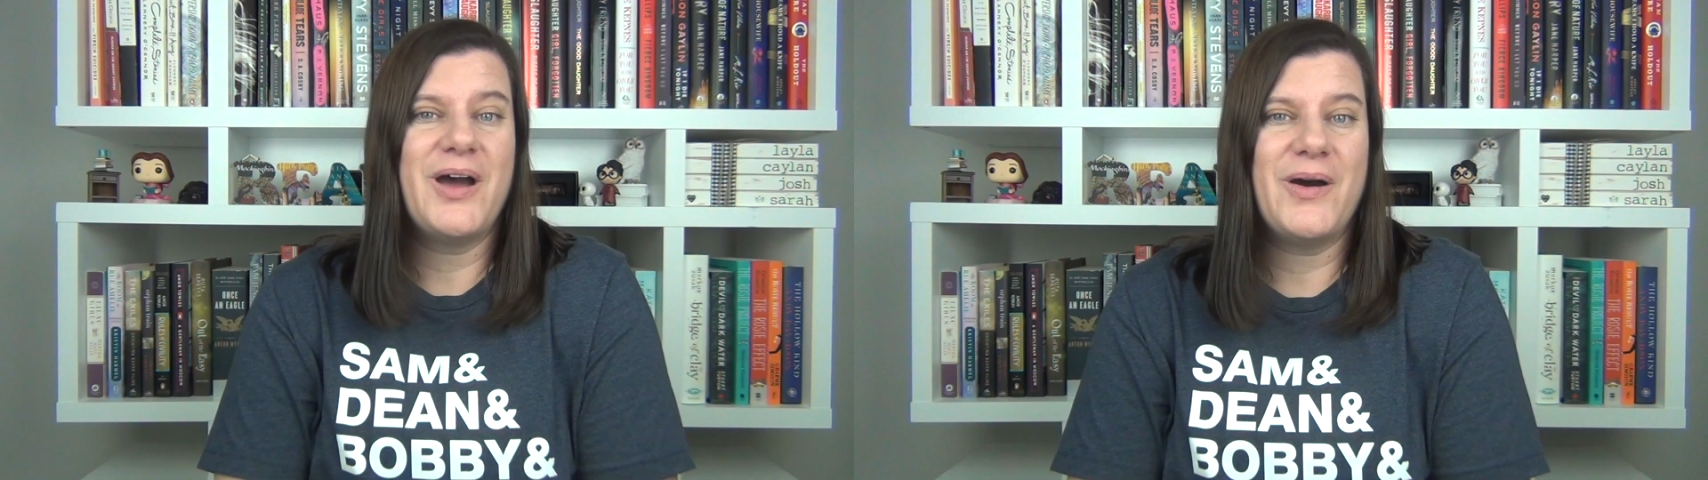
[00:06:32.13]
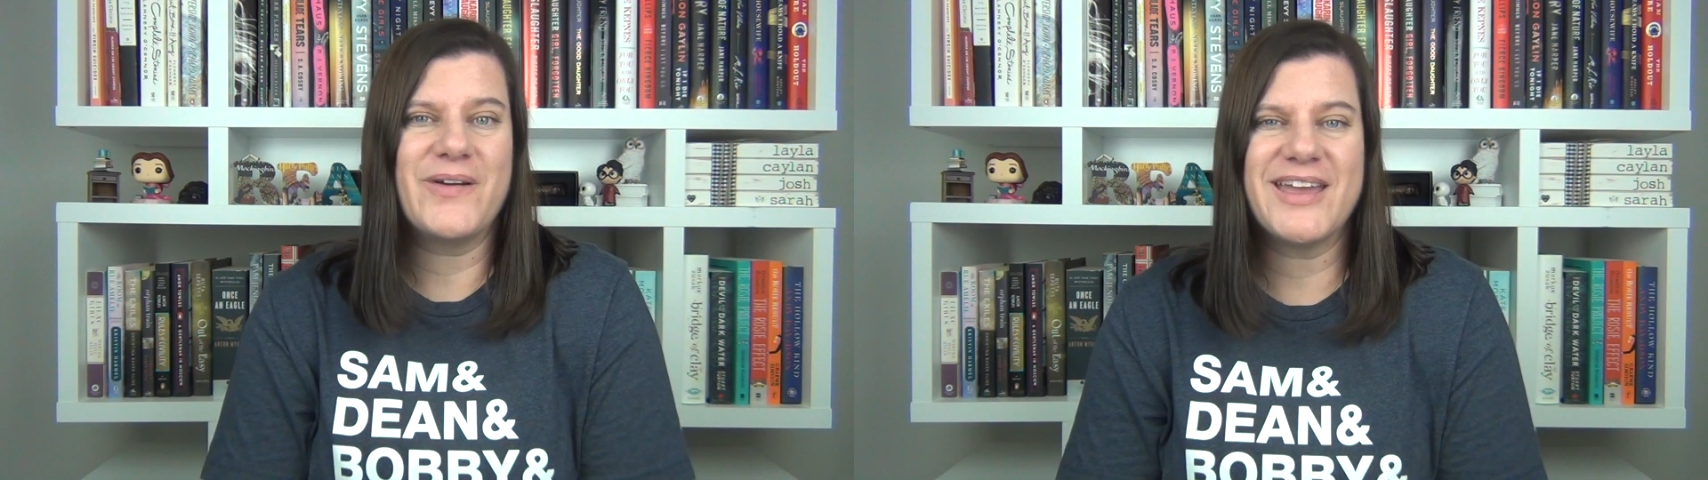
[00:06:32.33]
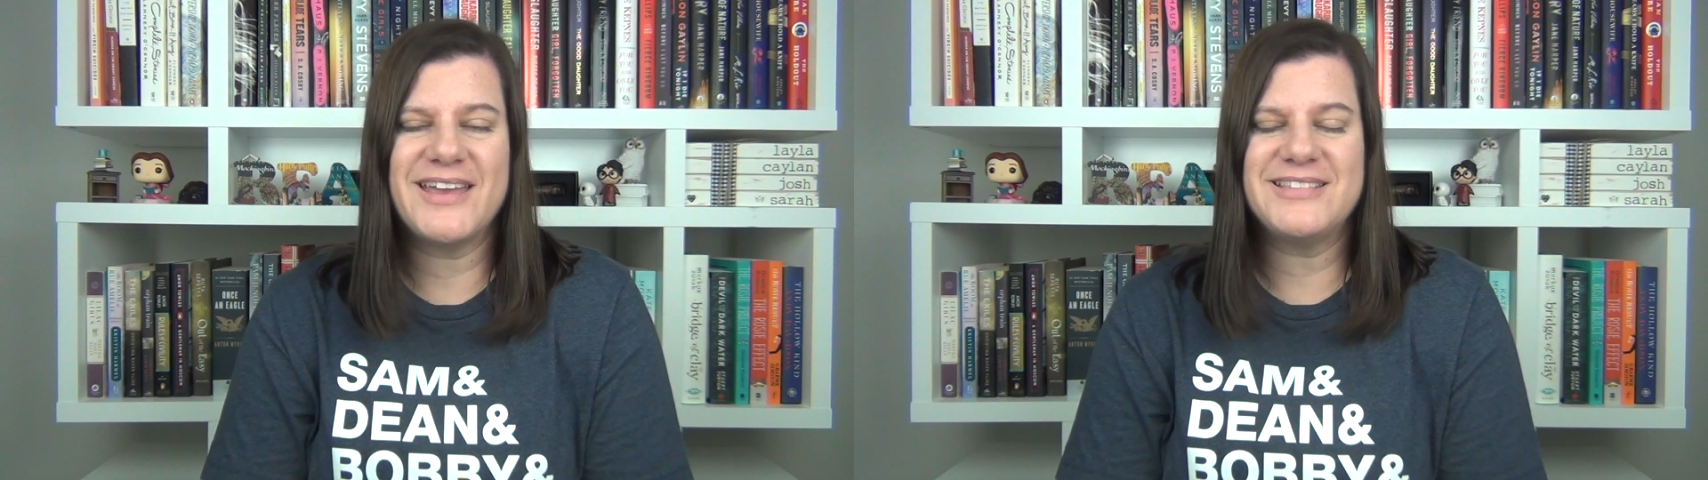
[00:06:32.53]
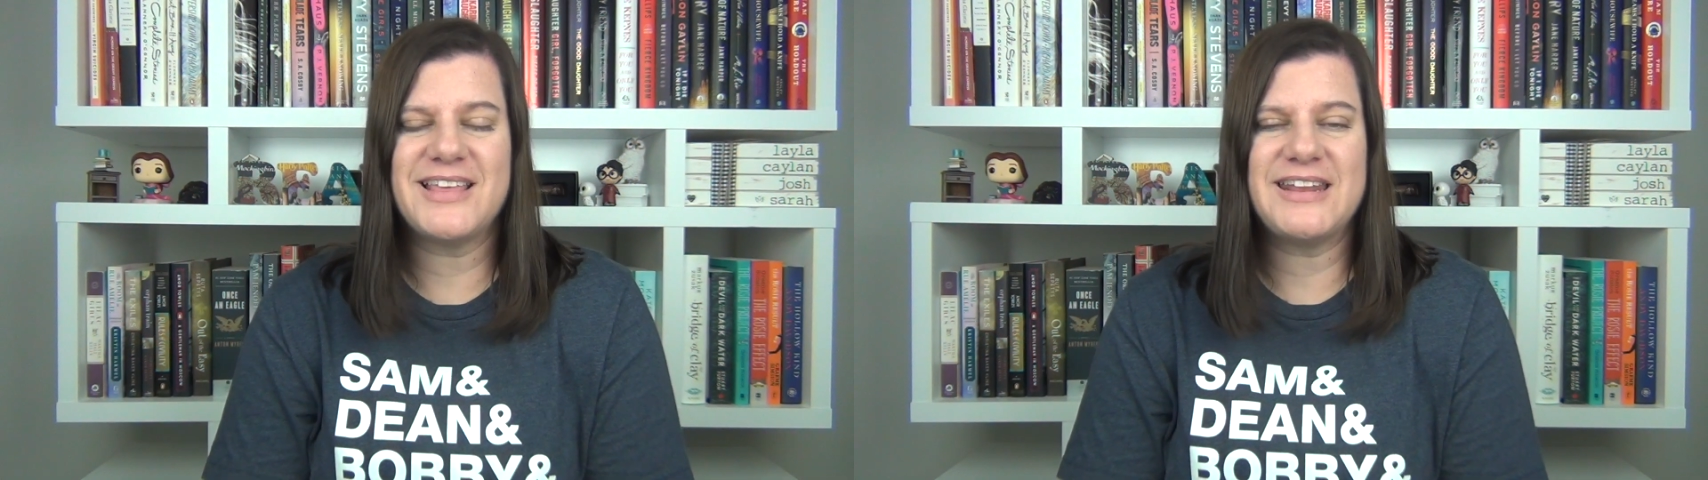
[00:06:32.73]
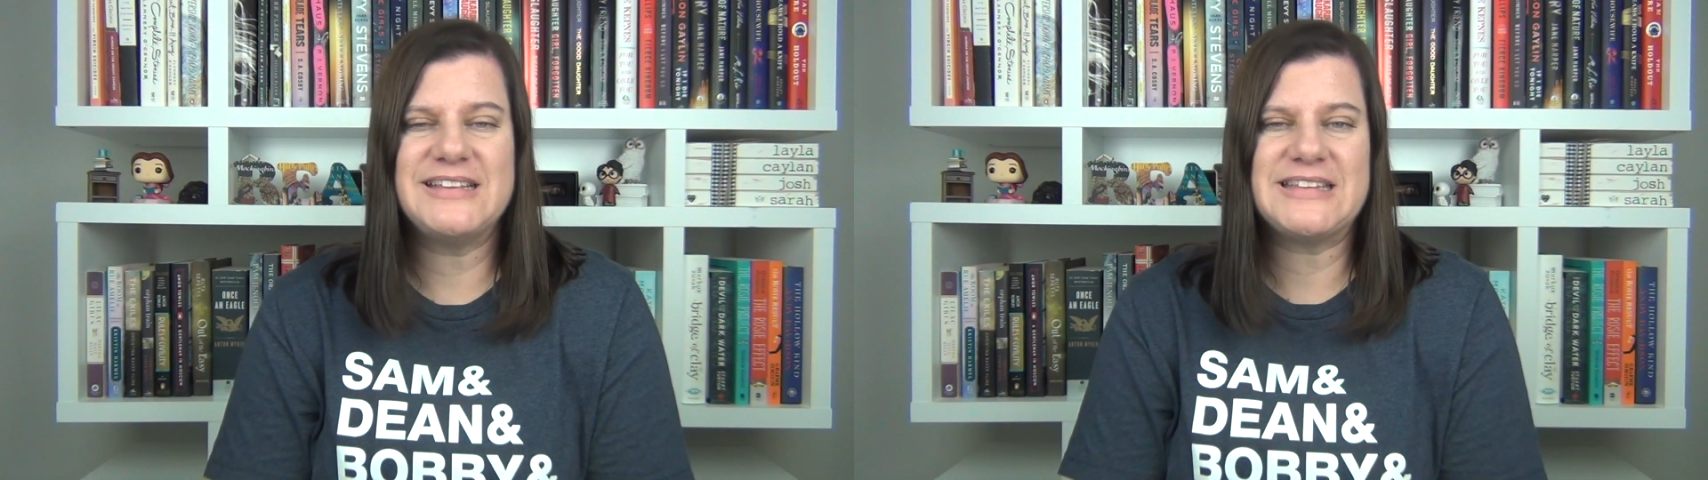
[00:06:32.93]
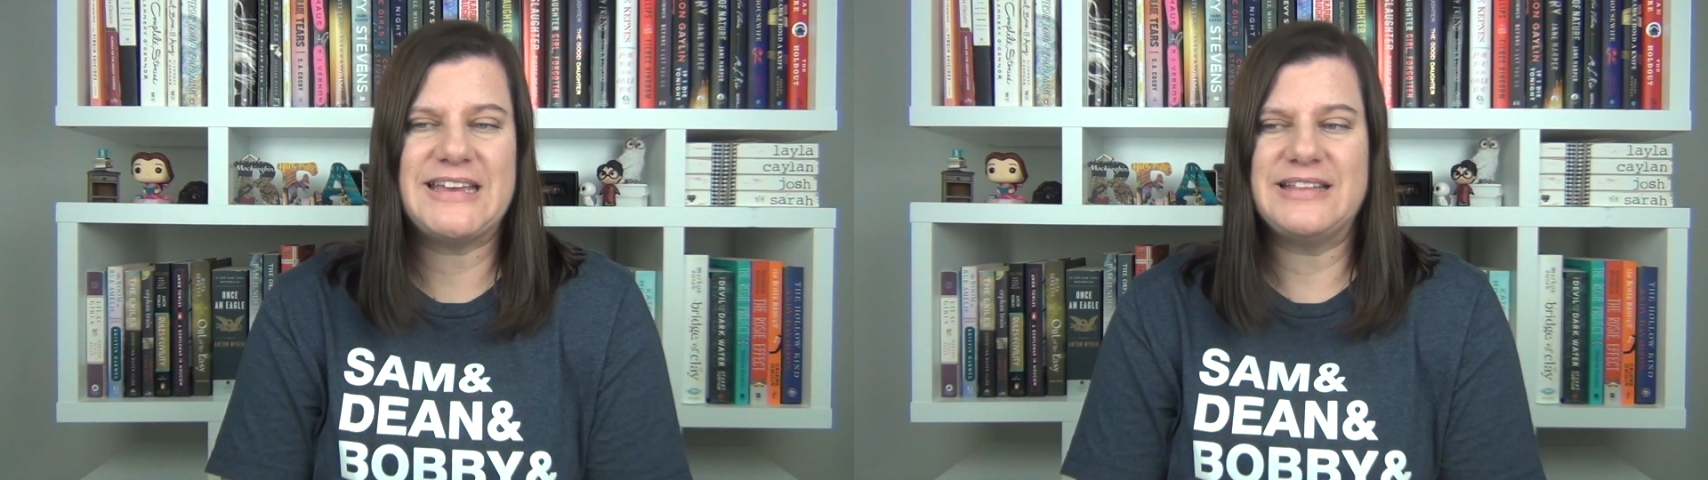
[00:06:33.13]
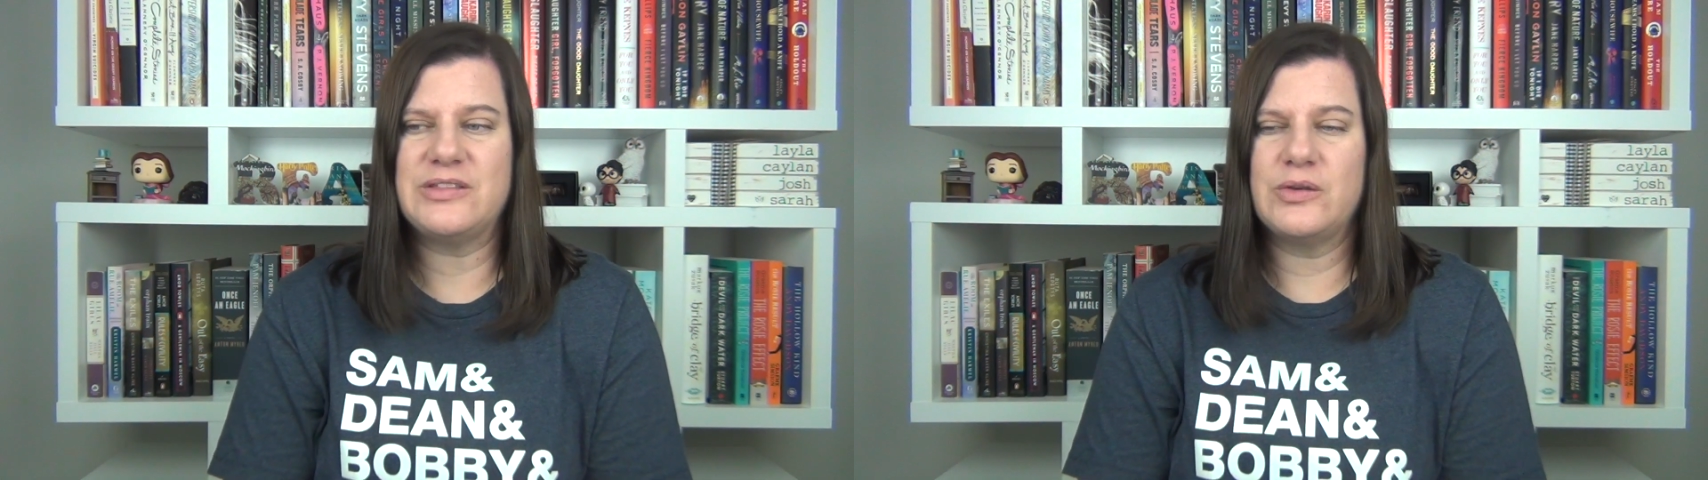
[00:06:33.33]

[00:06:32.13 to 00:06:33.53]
Okay, guys, that is it.